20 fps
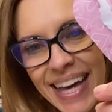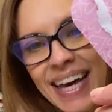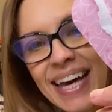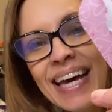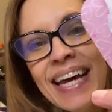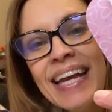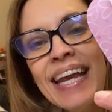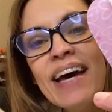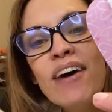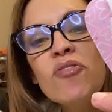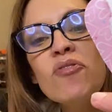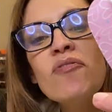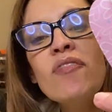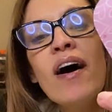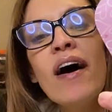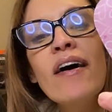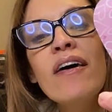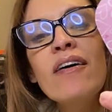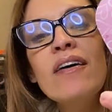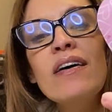a nail
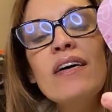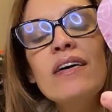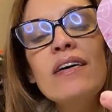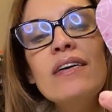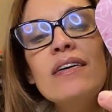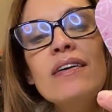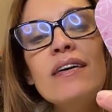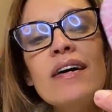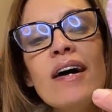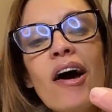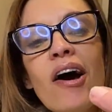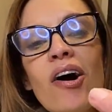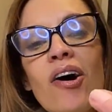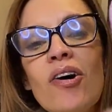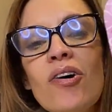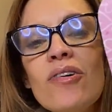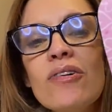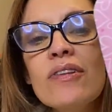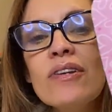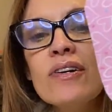file.
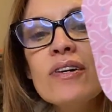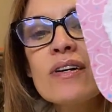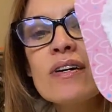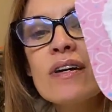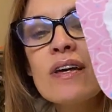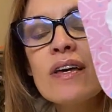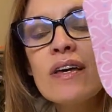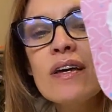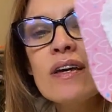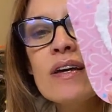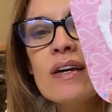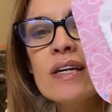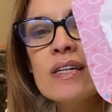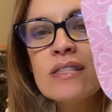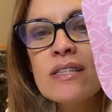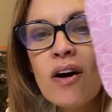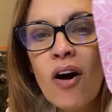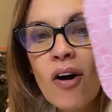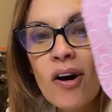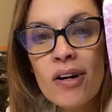Oh look, it's
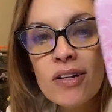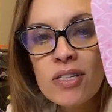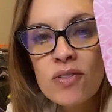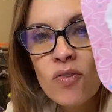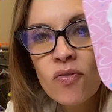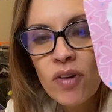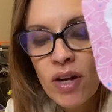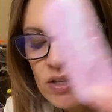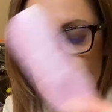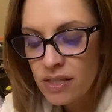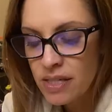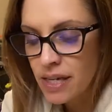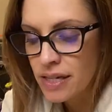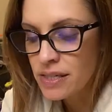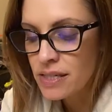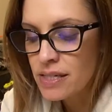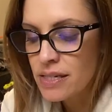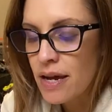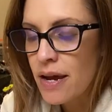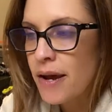hearts for
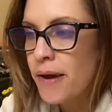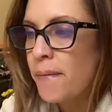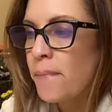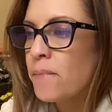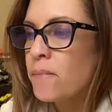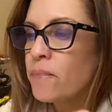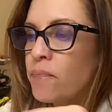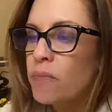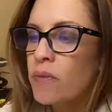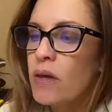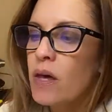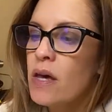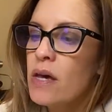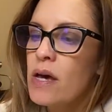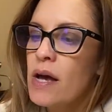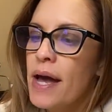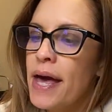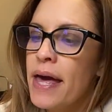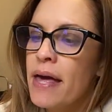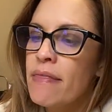Valentine's Day.
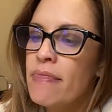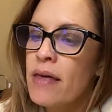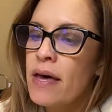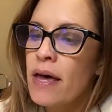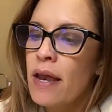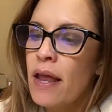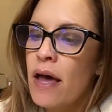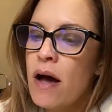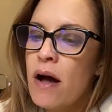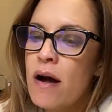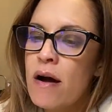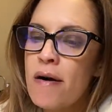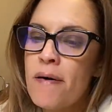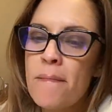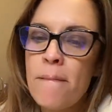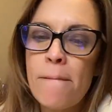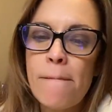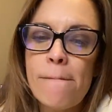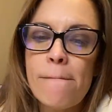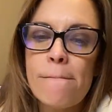And
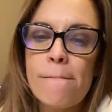then